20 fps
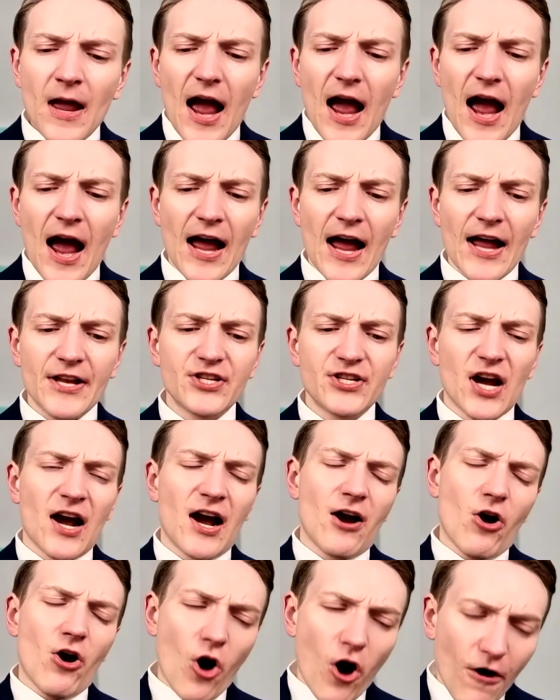And
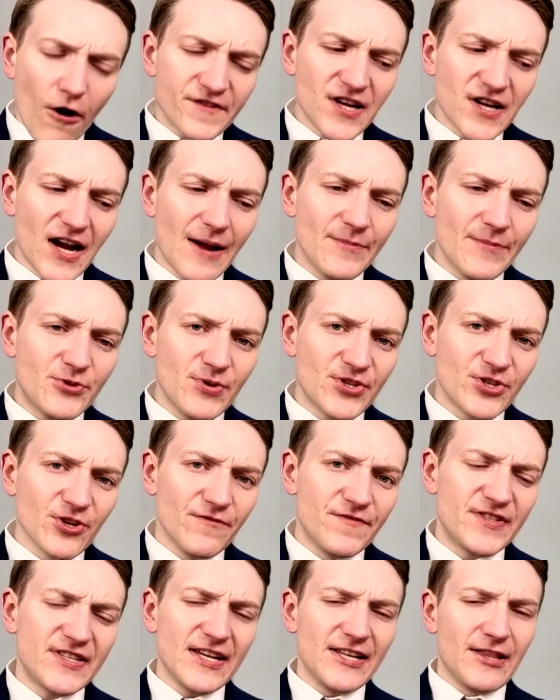oftentimes we sort of
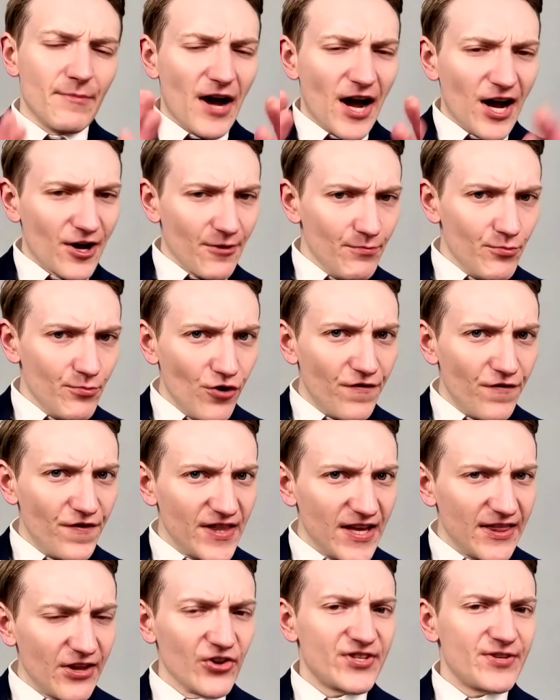see the market move and
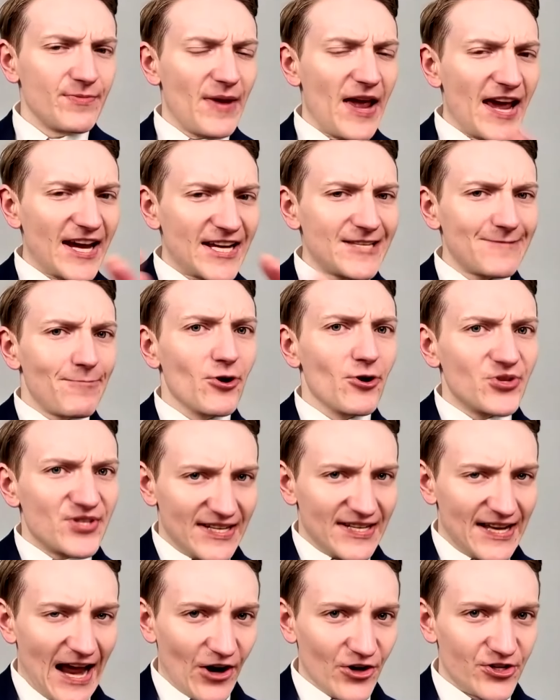then there are some ex post
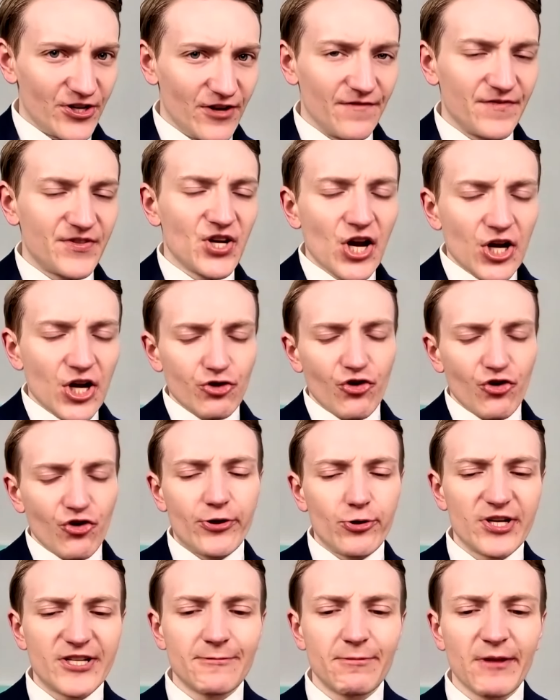narratives trying
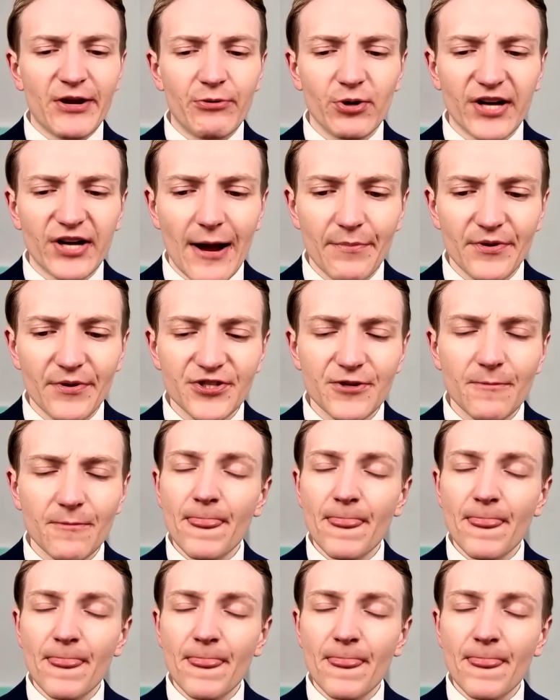to explain what happened.